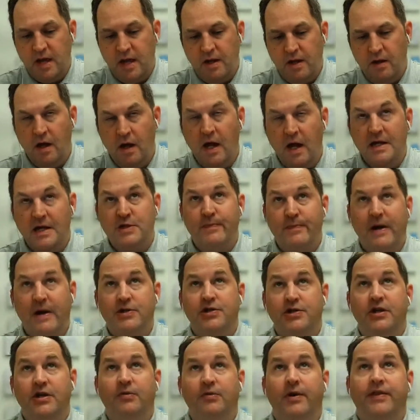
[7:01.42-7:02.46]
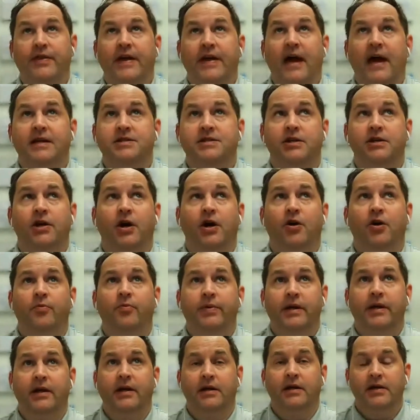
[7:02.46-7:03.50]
especially with SEO being